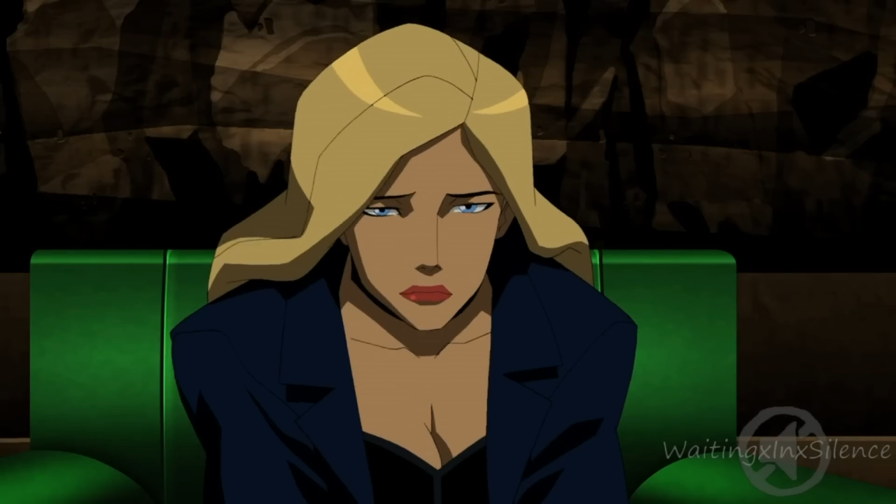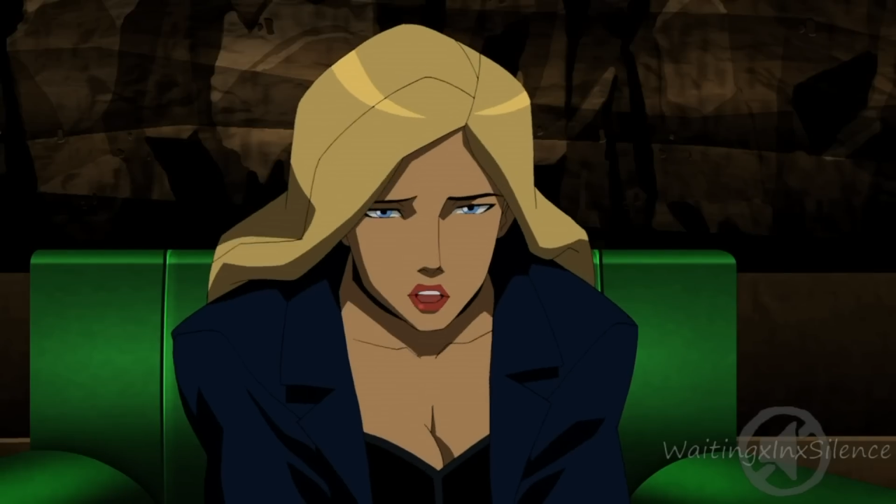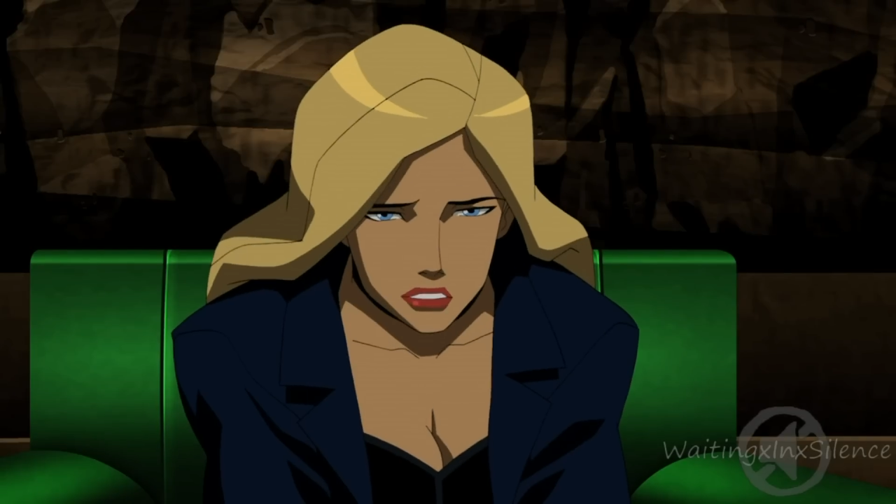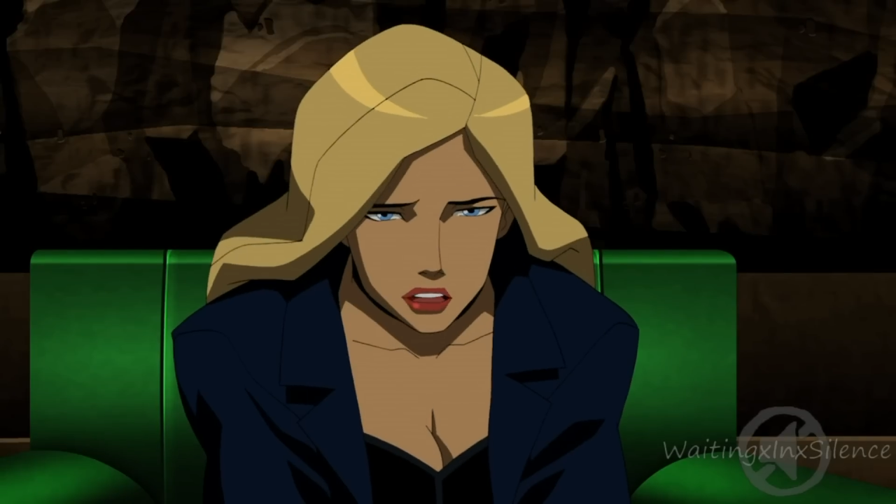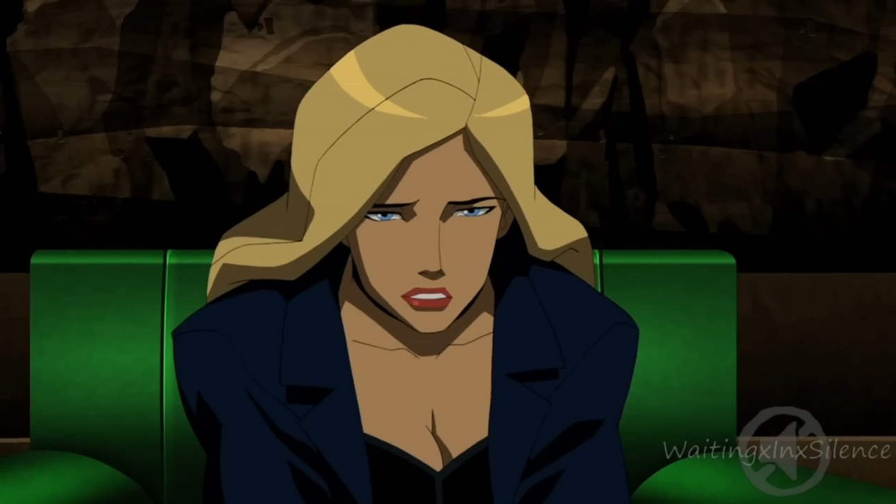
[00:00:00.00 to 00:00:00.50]

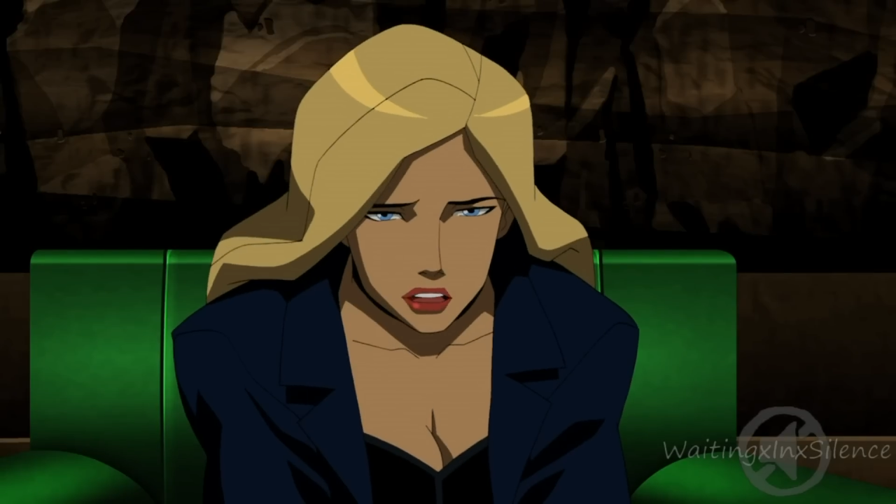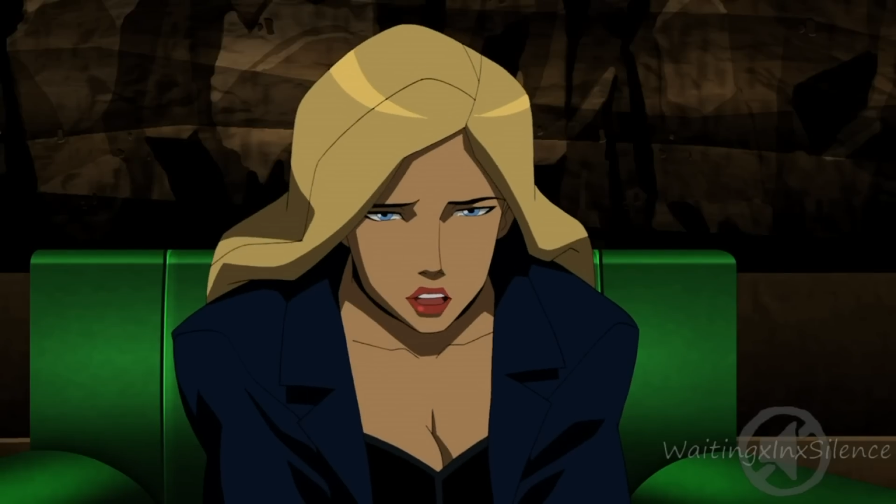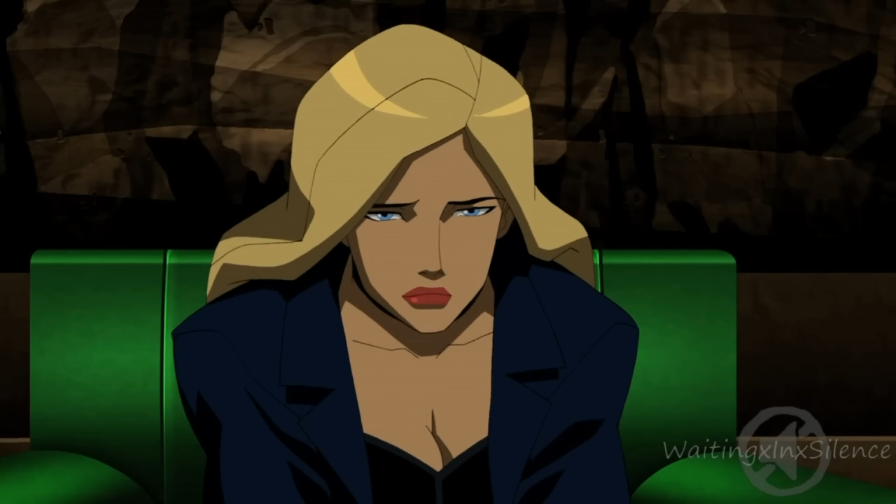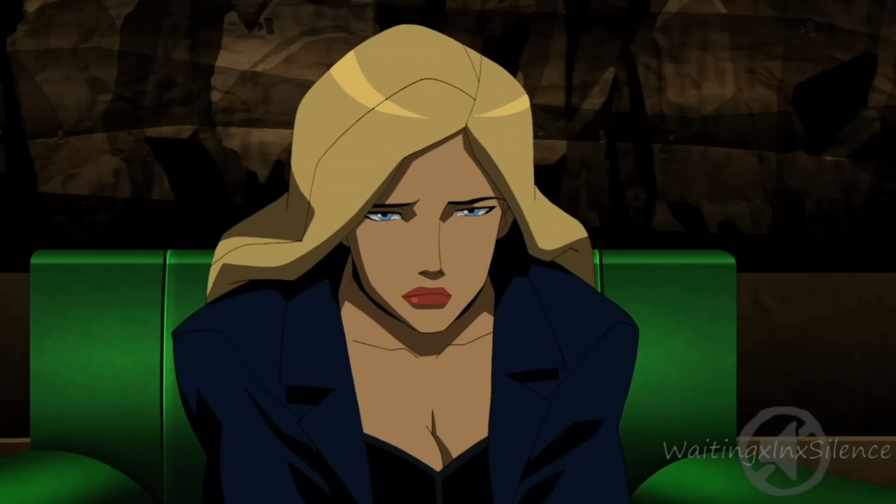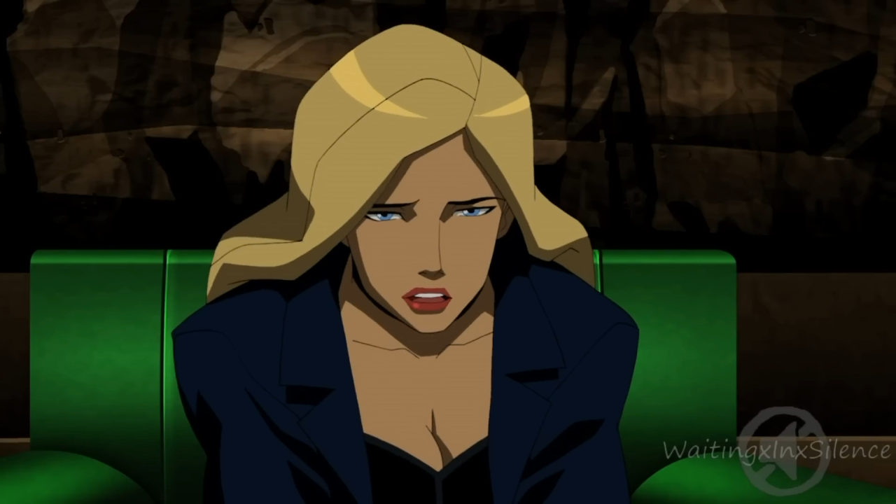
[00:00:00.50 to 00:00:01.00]

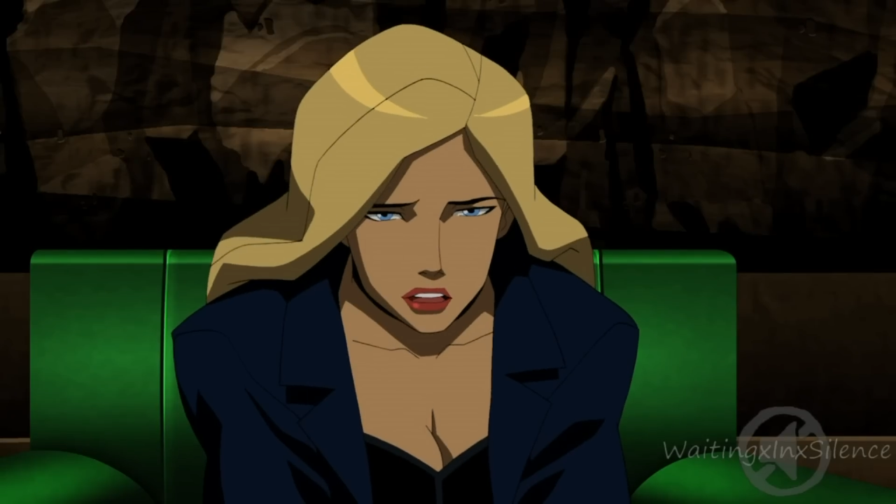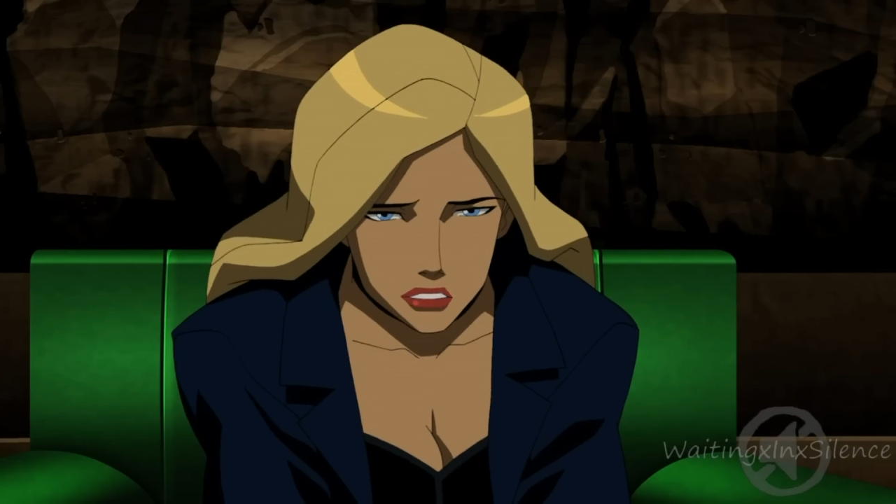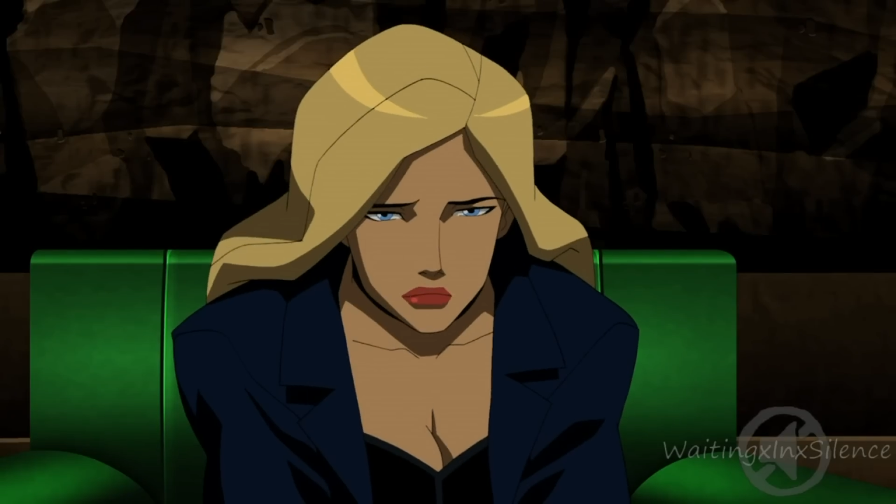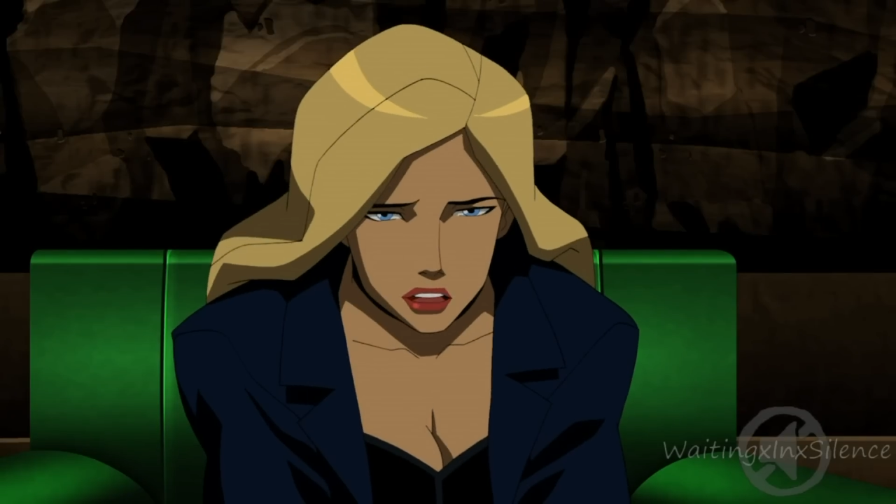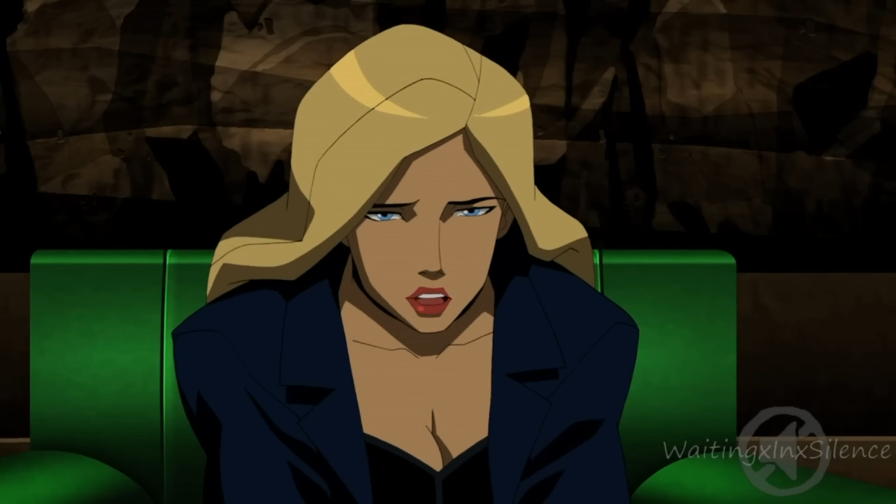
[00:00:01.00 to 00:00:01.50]
infatuation,
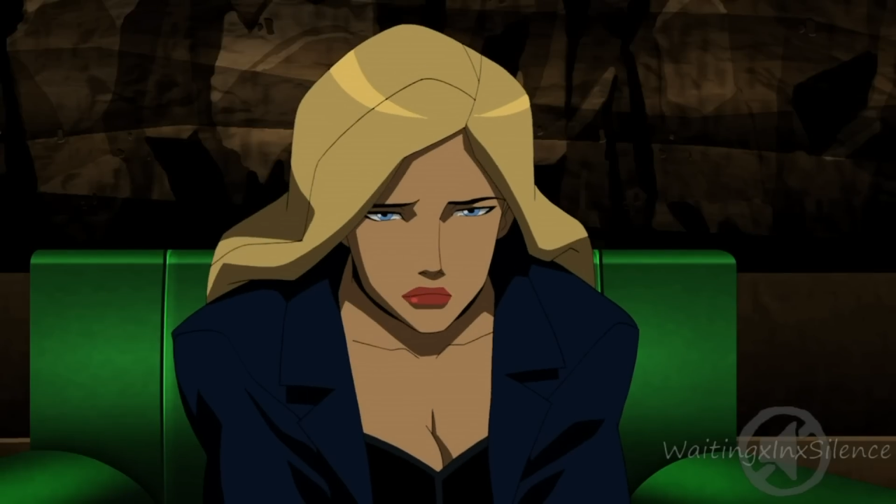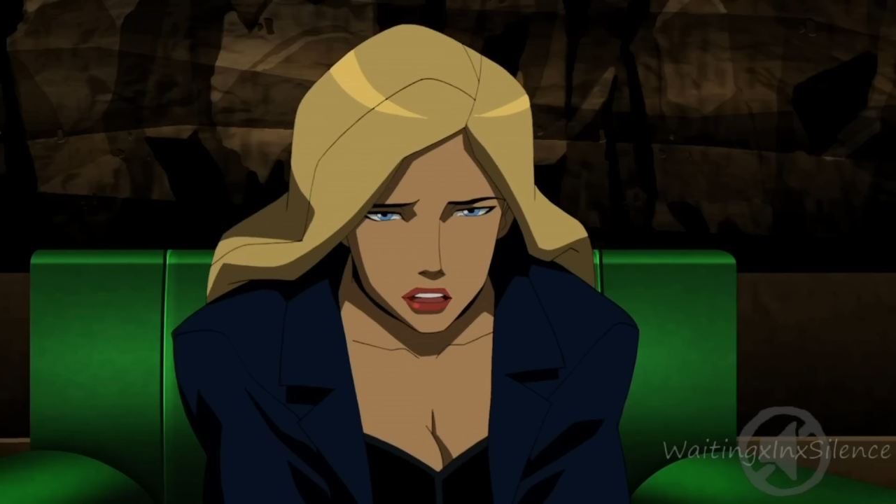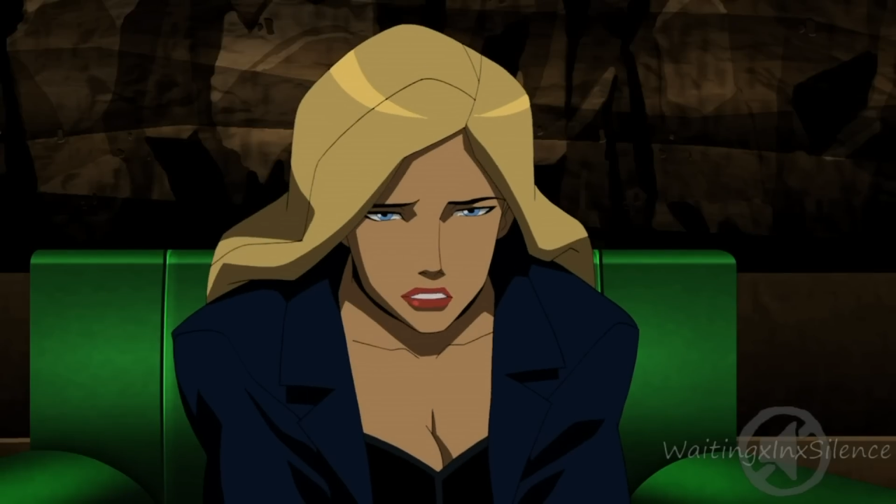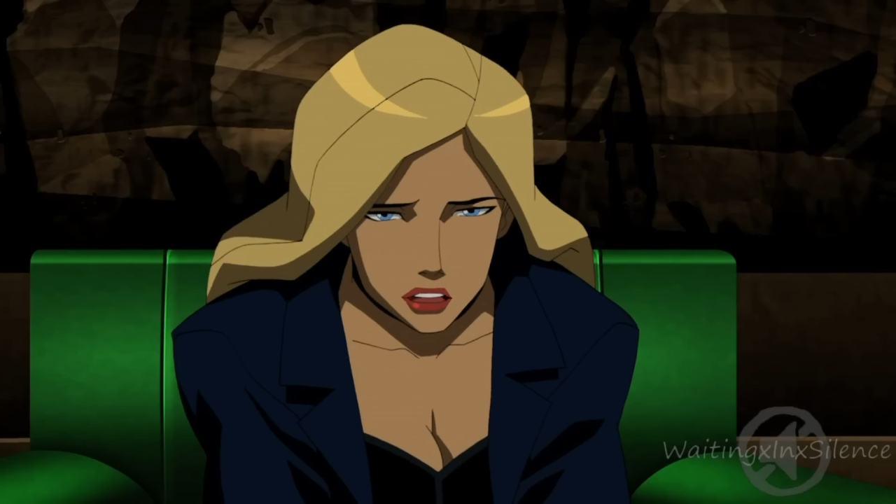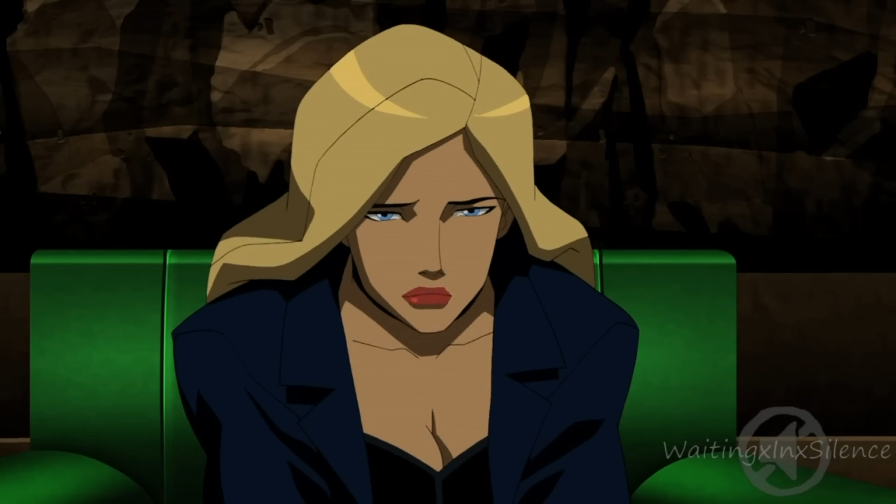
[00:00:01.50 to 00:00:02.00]

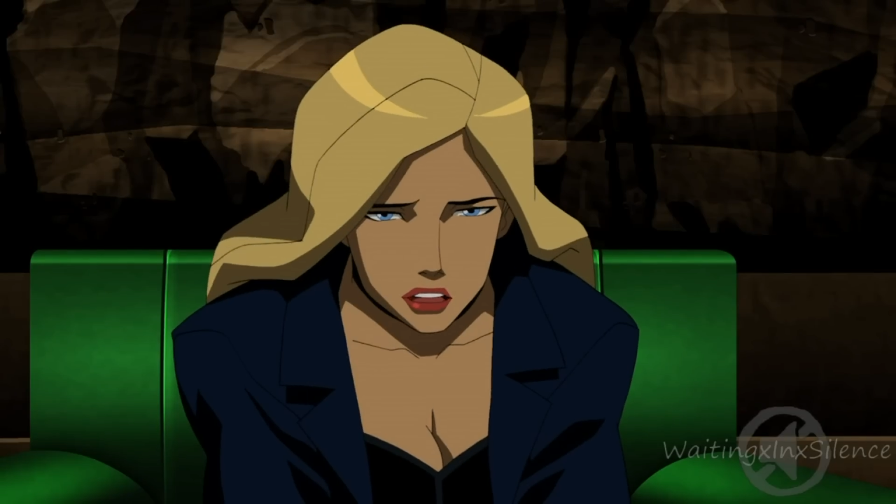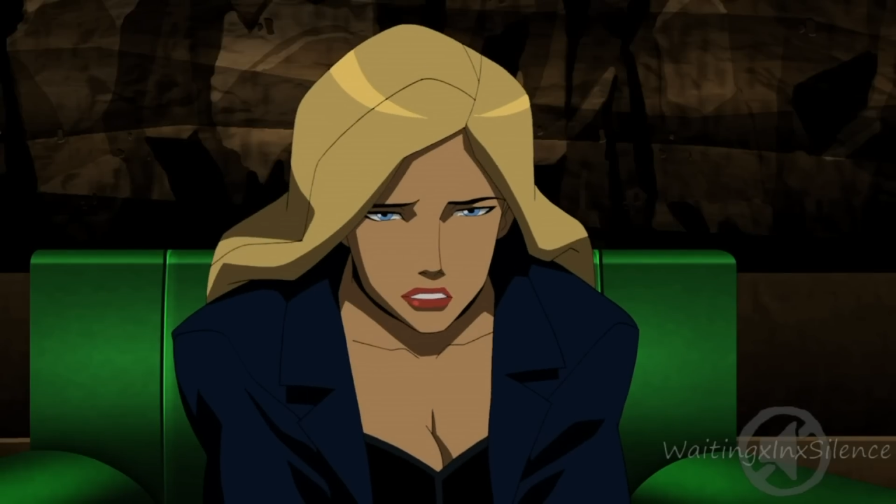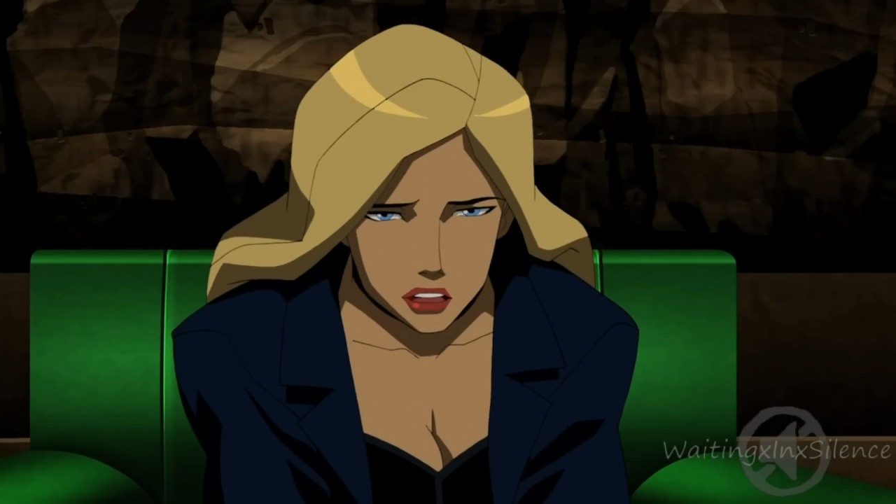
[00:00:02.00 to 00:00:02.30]
and you need to be